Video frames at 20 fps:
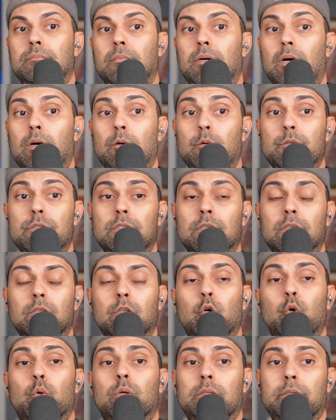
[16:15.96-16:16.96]
Host it
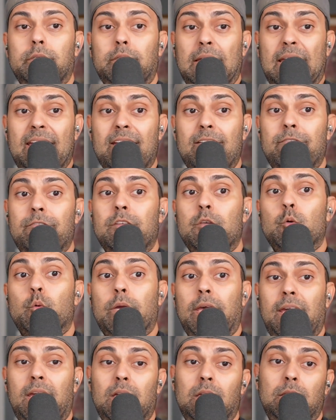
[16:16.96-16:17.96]
locally if you
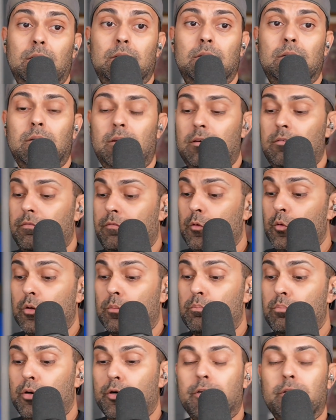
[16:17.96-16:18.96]
can. If you
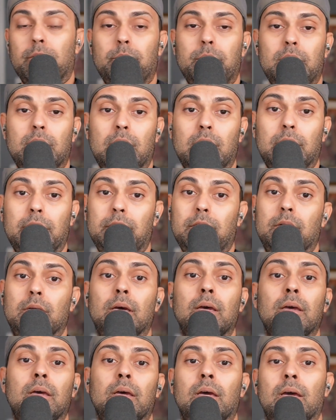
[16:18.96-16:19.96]
can put it behind
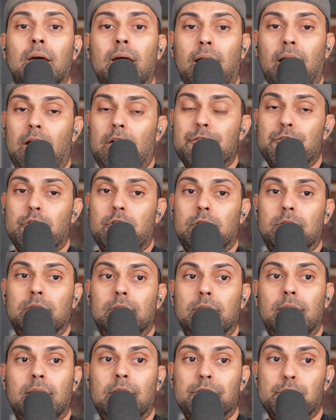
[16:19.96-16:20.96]
Azure
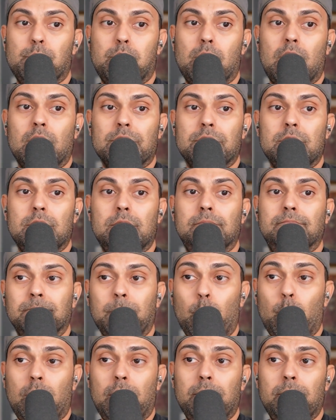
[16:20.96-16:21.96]
as a proxy,
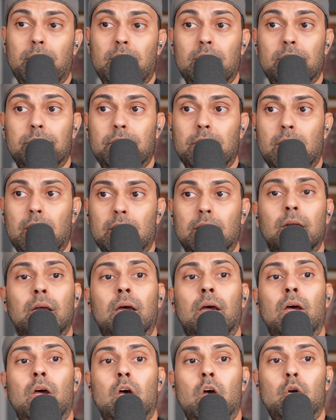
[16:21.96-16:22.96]
okay? If not,
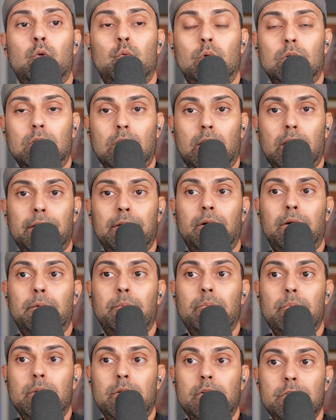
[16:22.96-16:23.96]
rely
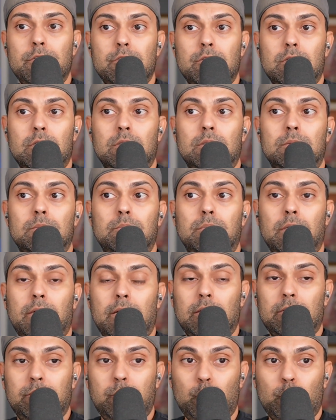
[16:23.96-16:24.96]
on major
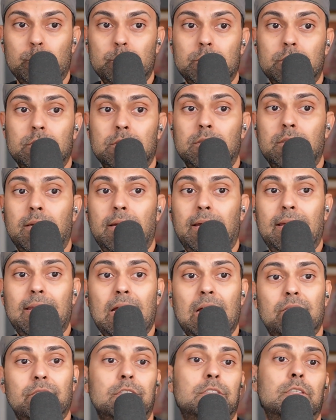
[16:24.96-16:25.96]
platforms and
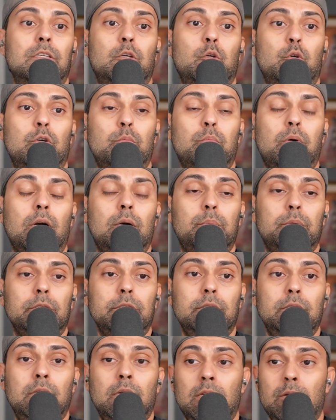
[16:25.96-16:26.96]
have it secured
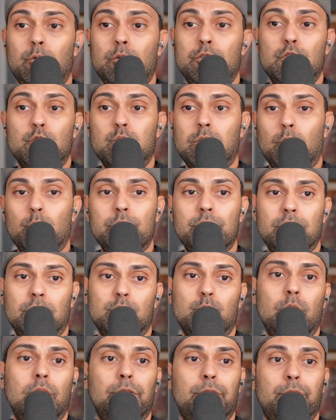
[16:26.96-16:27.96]
properly, which is what we
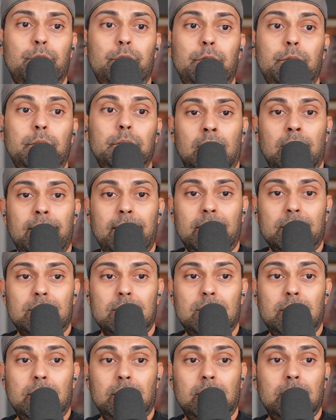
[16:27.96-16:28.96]
just went through. Next
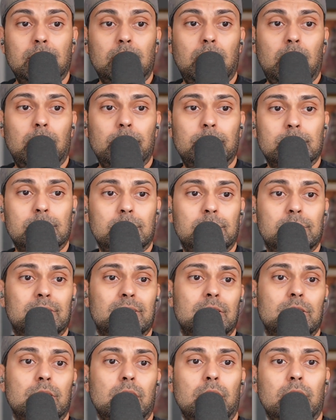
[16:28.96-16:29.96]
thing on this list
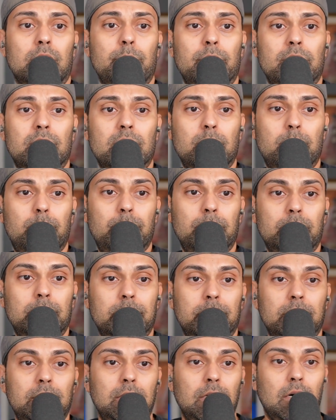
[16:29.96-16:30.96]
is limit the
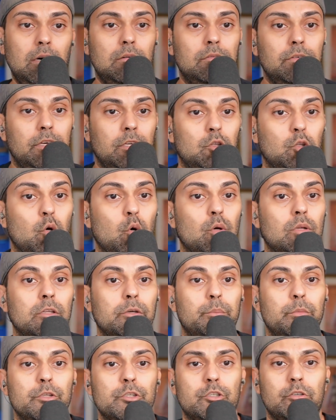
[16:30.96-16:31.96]
ability of a local
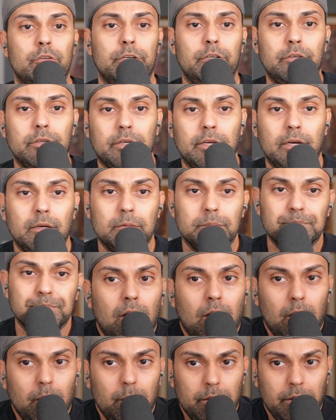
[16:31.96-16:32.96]
administrator account.
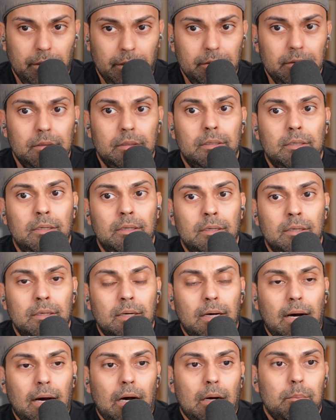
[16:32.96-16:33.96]
Okay,
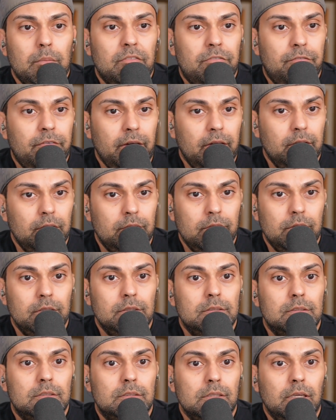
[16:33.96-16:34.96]
I'm a fan of
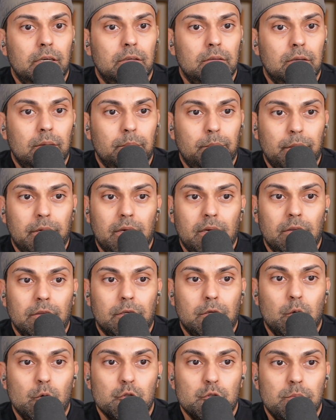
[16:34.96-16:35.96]
this. But again, it
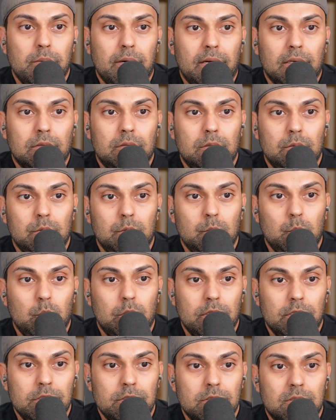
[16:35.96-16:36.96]
goes back to what
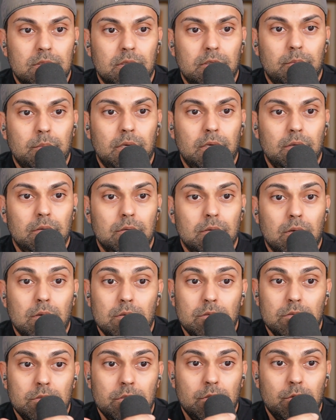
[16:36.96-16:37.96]
I just said about
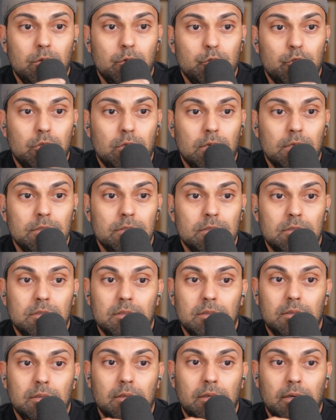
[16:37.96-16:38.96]
zero trust,
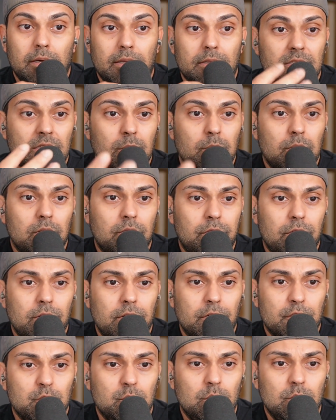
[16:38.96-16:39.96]
and same thing for the
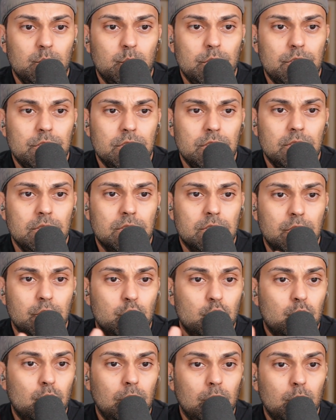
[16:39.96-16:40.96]
next one, which is
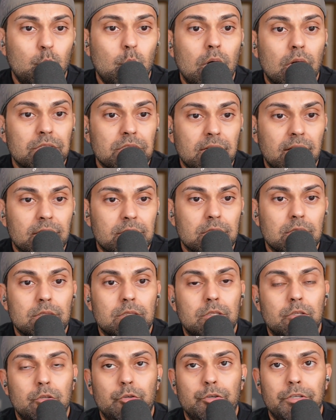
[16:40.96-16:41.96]
control who has access
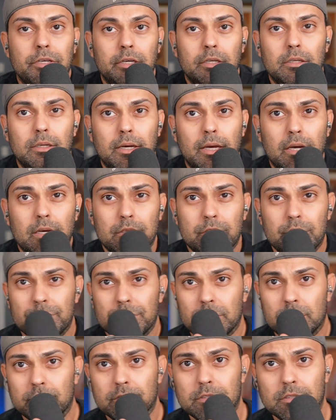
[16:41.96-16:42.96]
to your data and your
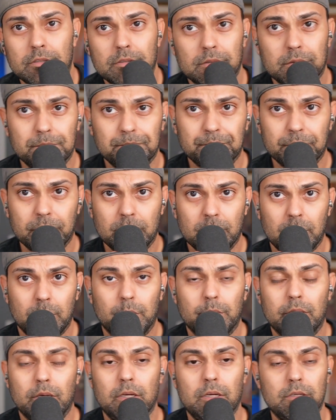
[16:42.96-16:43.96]
services. So
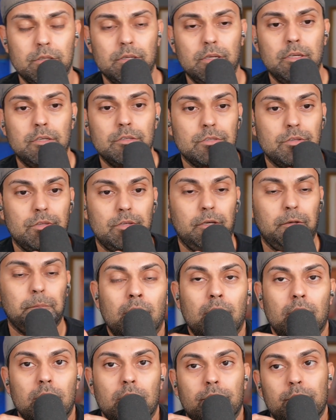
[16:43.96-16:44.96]
here's the thing.
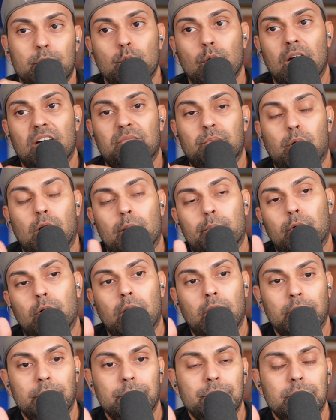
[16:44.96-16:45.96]
If you have proper
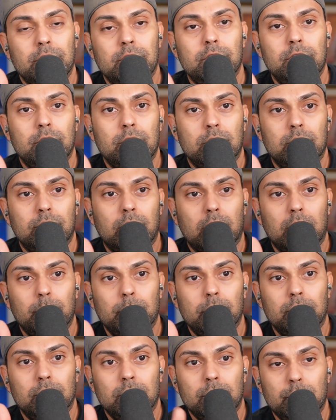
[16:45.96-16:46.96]
hygiene in your
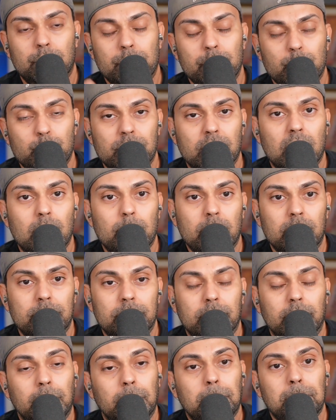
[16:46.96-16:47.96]
environment, using
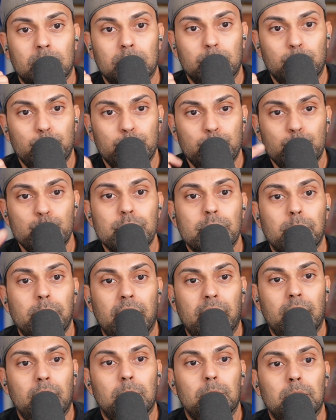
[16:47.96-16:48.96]
MFA, using
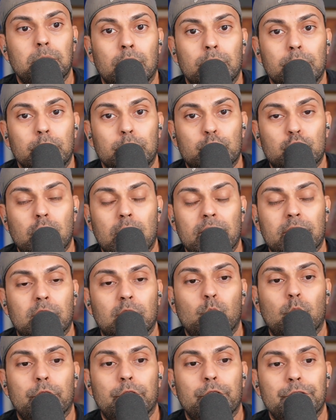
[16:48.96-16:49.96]
PAM, you're
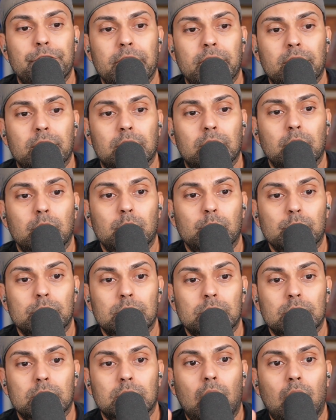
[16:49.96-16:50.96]
tracking where your data
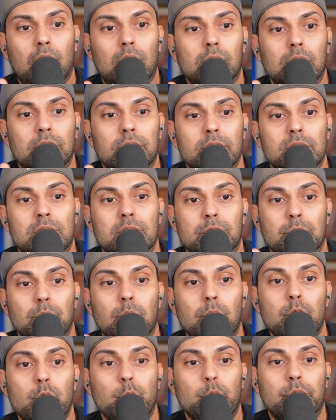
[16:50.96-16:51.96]
goes, all of this is
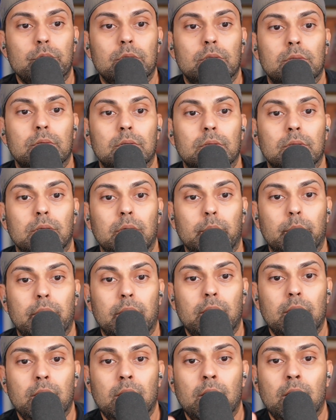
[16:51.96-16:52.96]
moot,
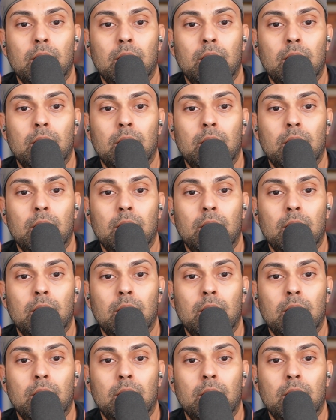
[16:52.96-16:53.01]
okay?